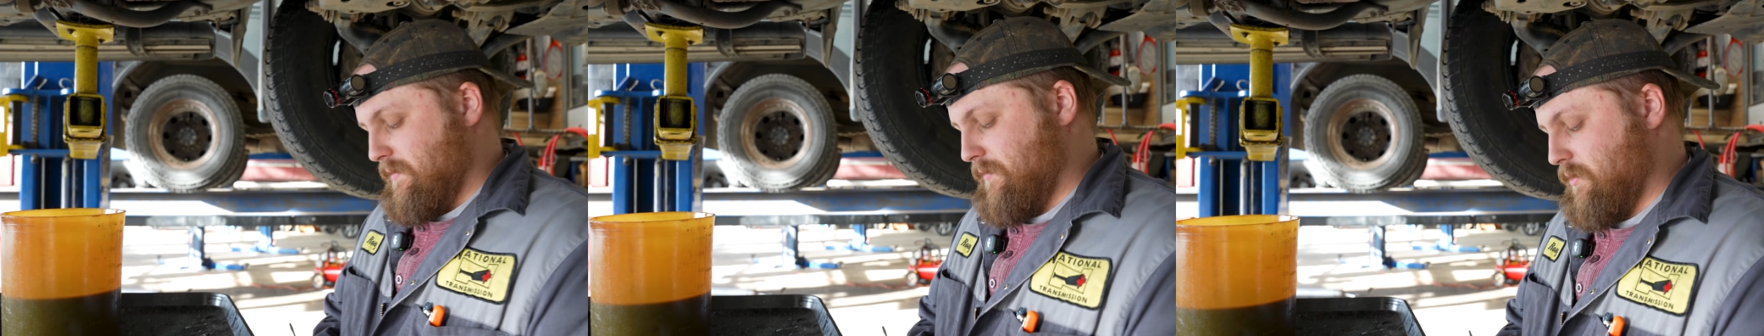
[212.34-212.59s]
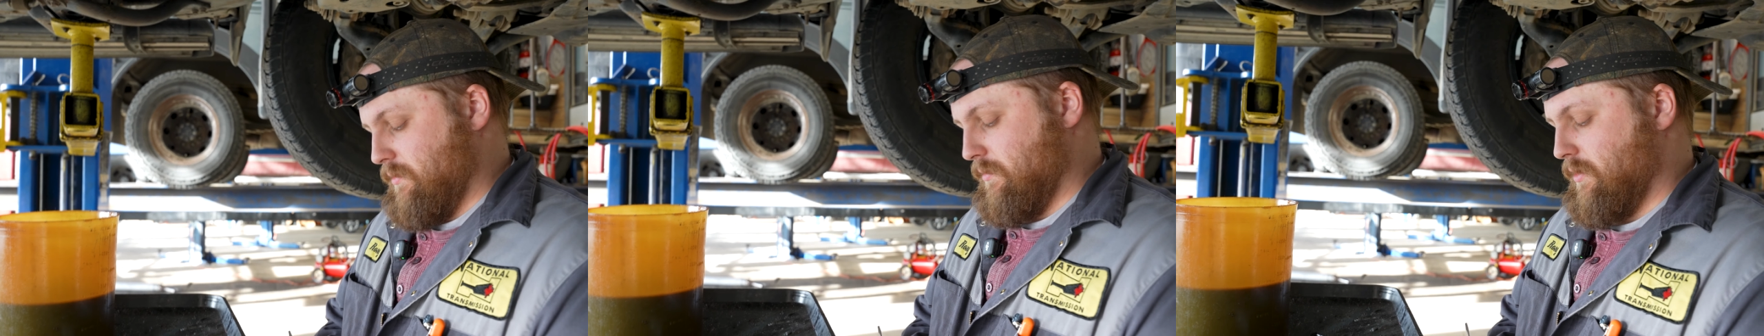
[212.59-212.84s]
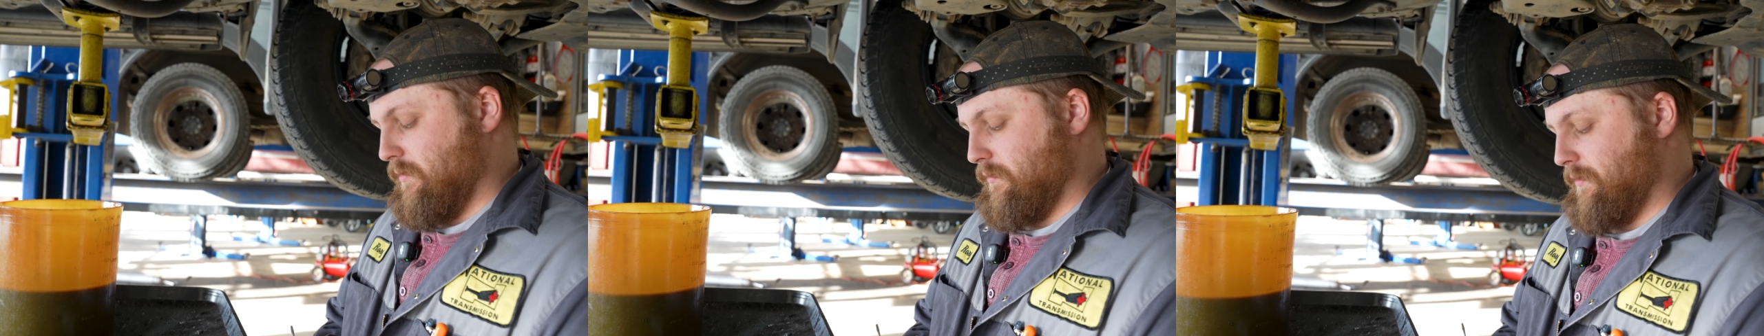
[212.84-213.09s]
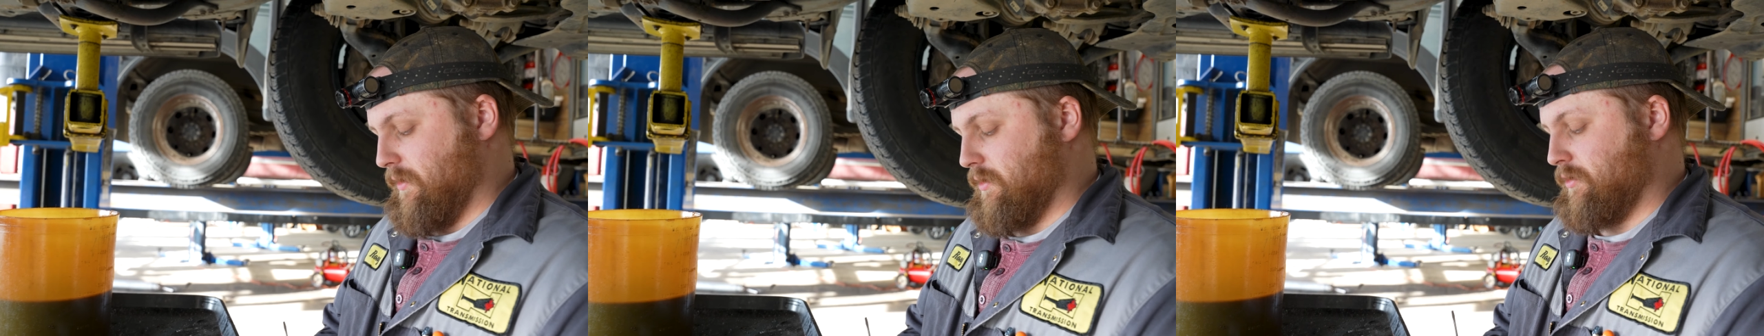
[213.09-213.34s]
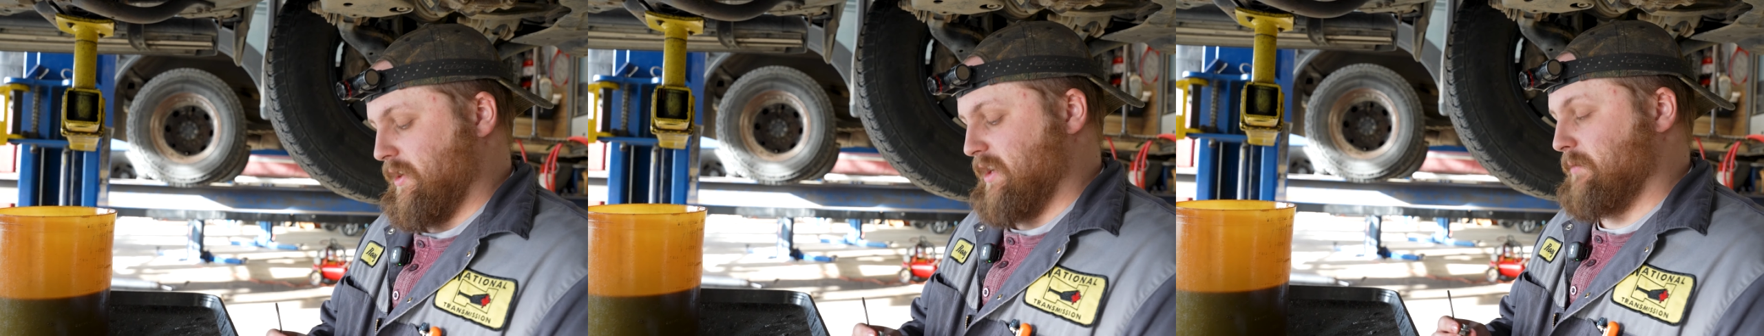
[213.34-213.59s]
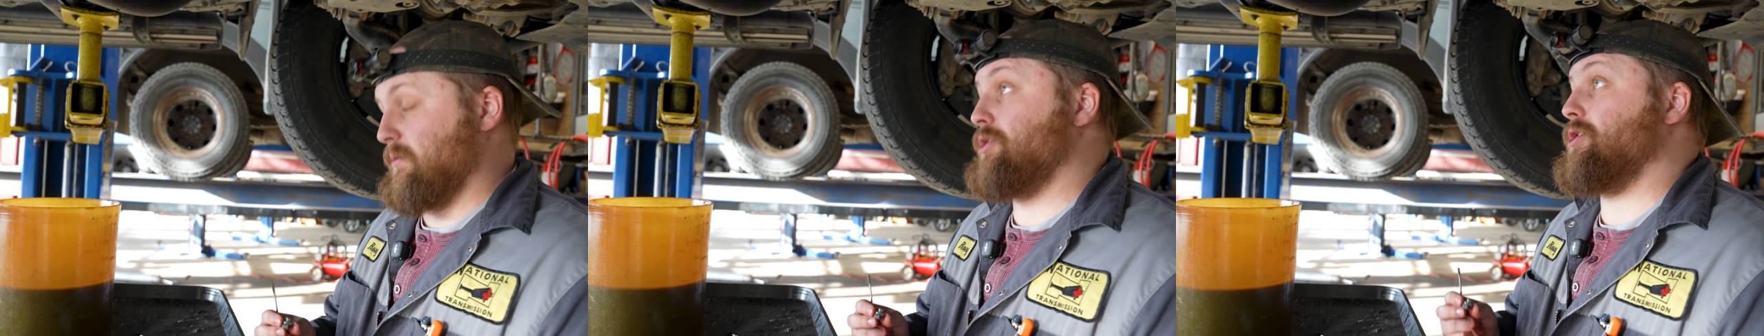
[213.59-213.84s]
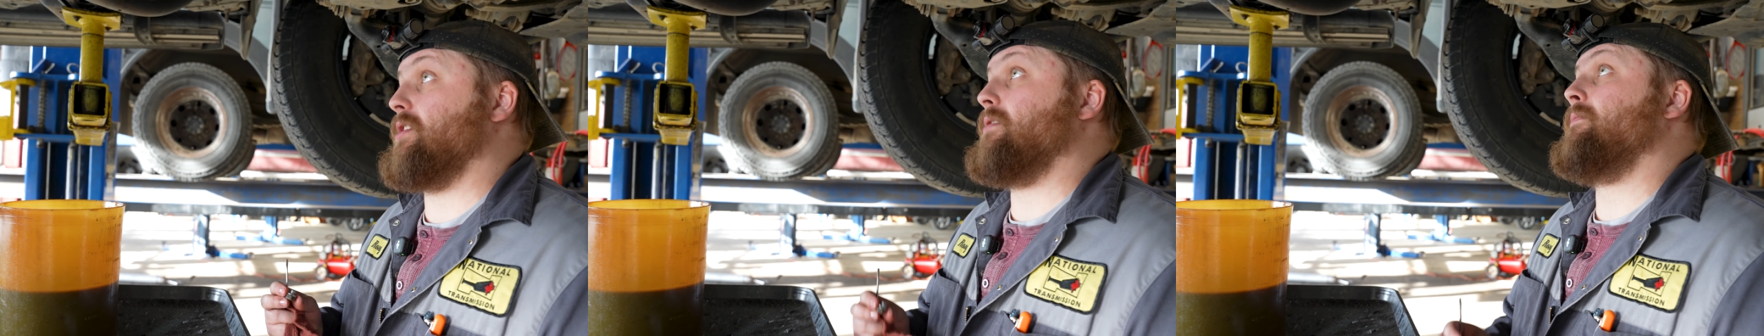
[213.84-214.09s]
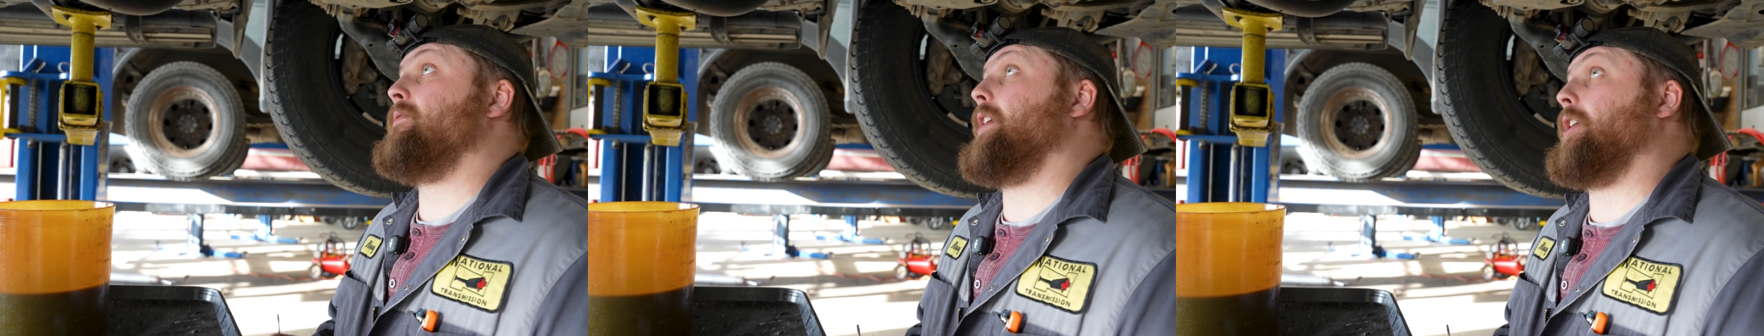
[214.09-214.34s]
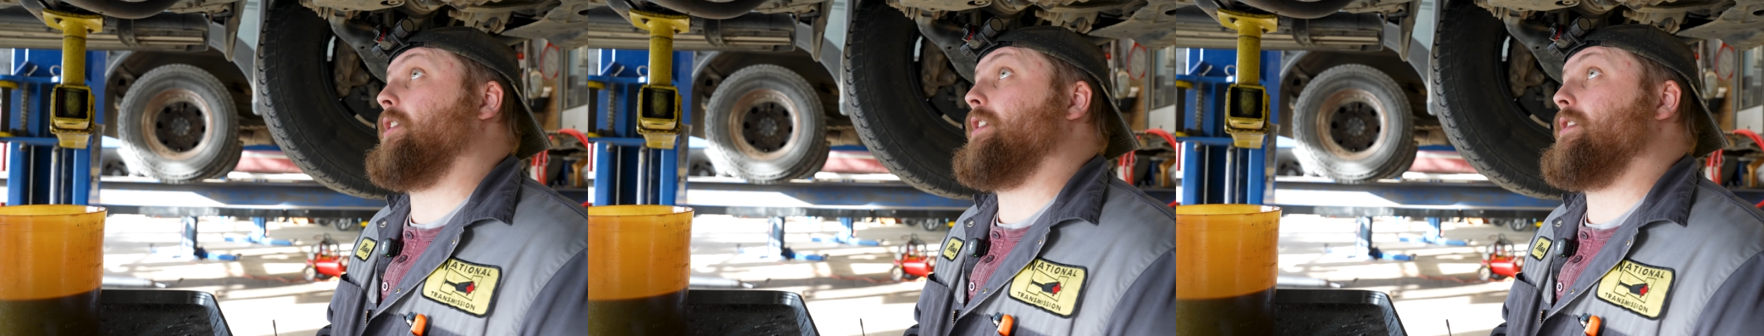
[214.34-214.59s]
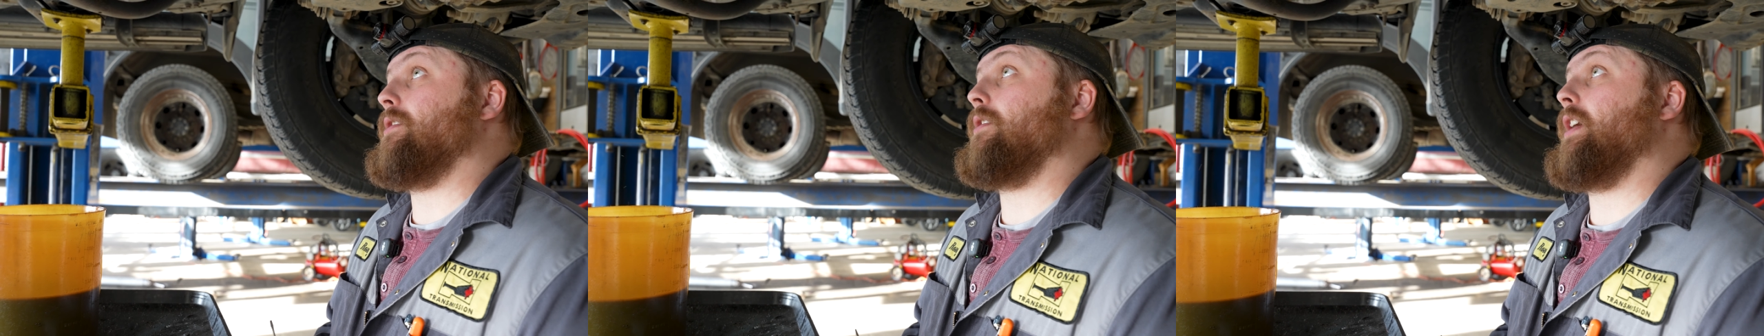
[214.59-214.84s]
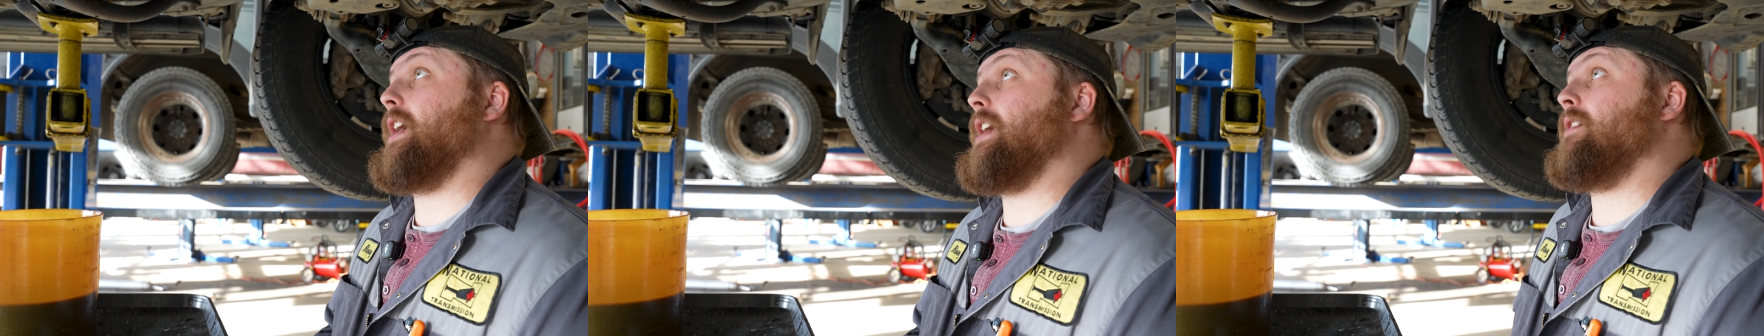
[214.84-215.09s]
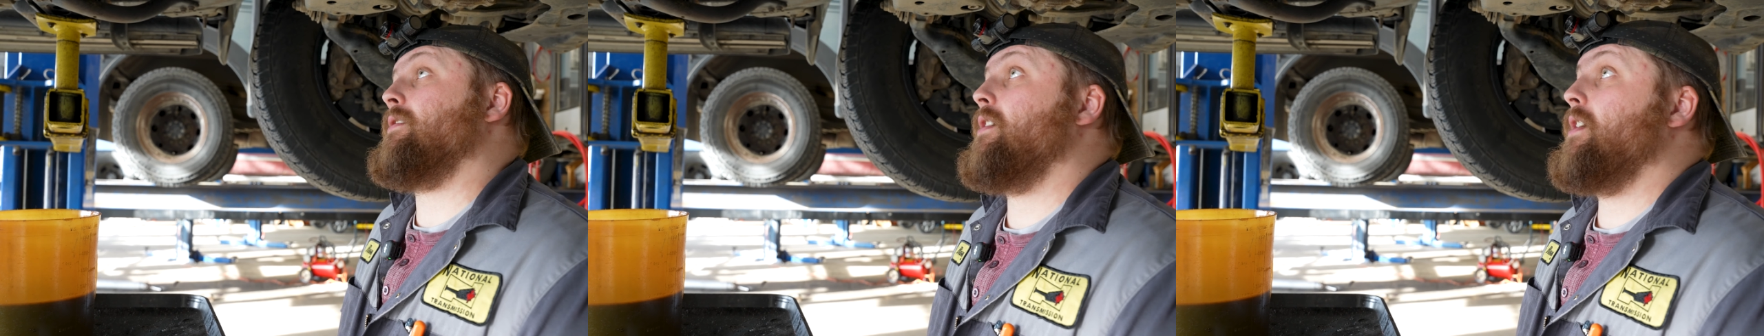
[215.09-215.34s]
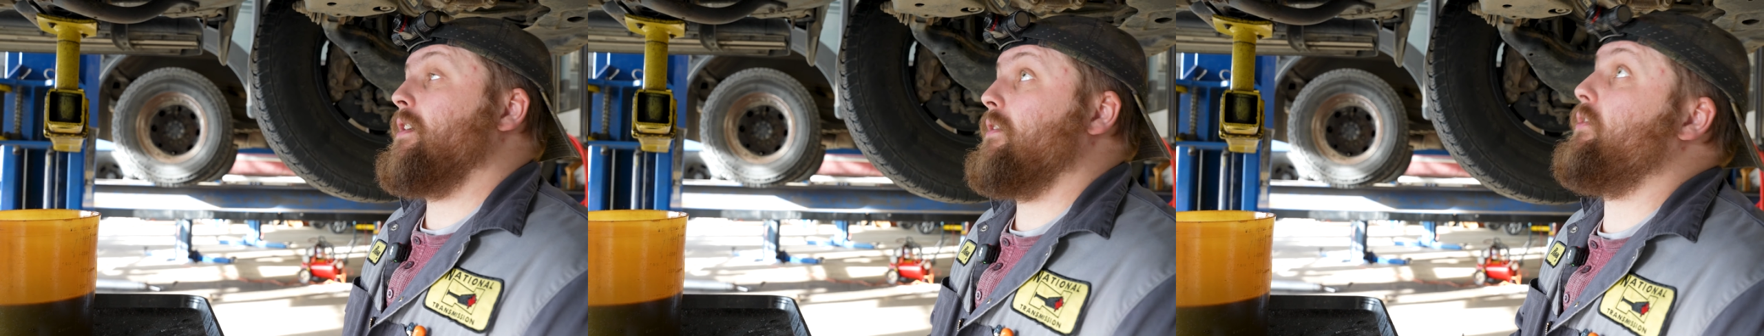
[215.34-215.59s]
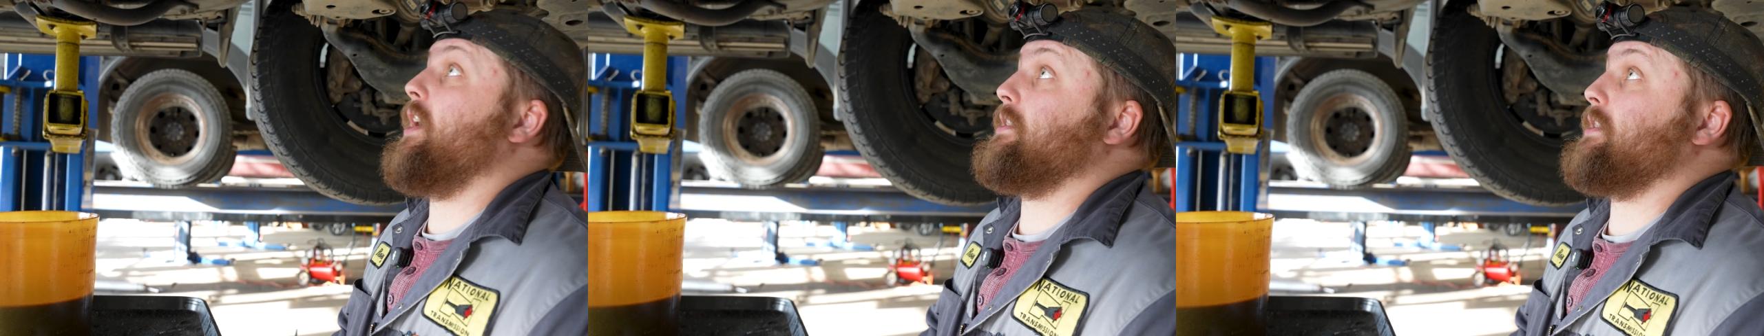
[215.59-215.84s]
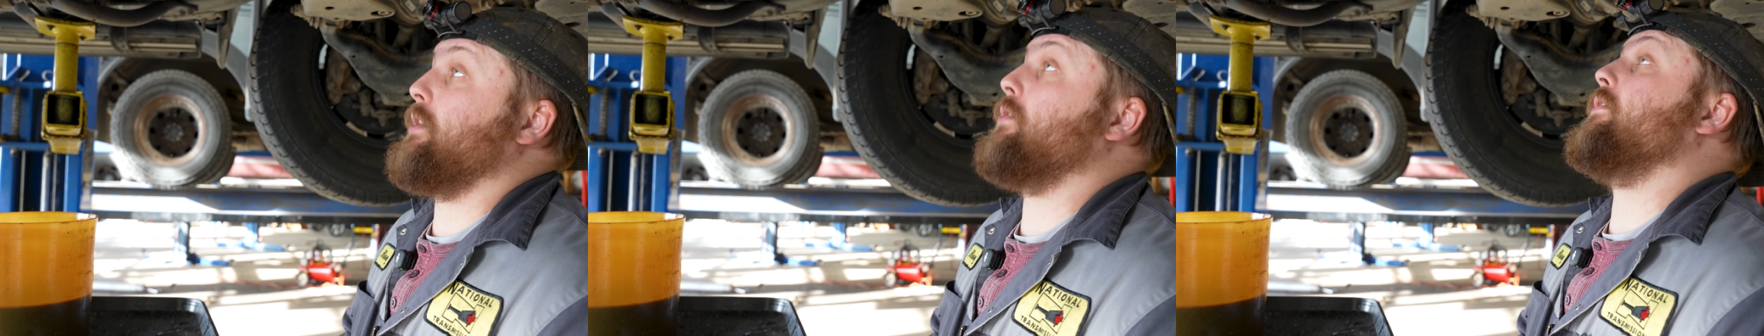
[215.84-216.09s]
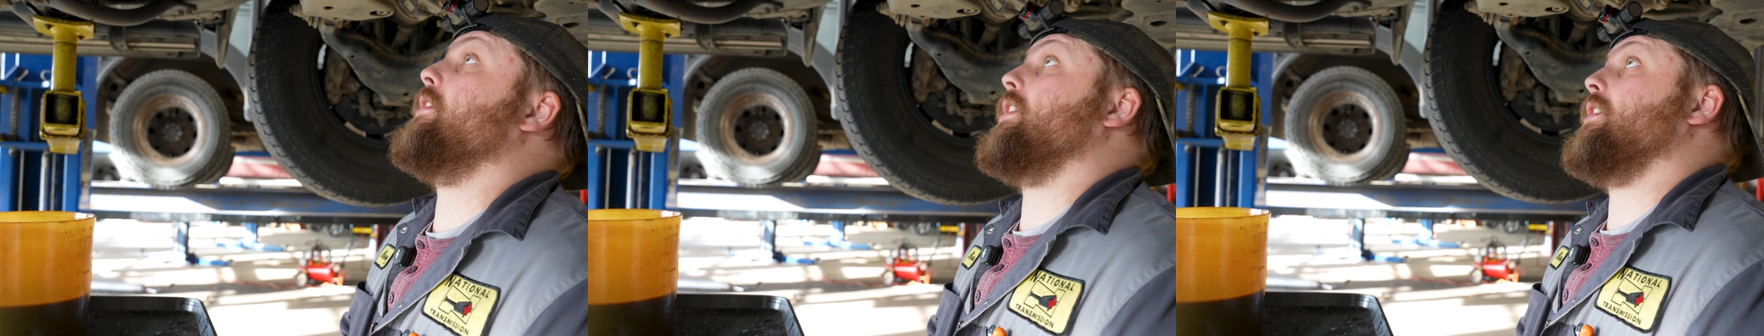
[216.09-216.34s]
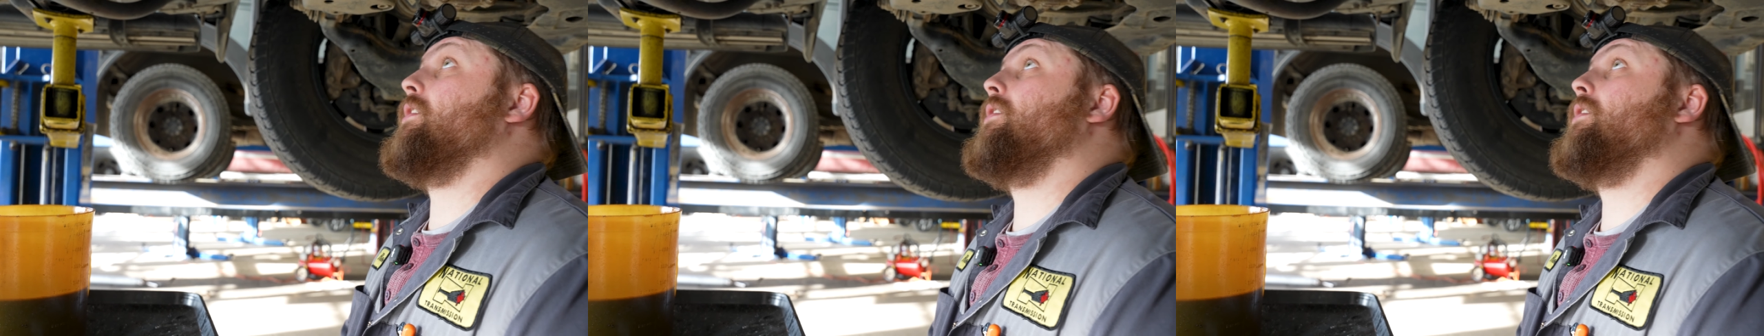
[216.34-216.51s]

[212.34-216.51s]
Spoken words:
if you overfill the transmission, it could either A, vent out the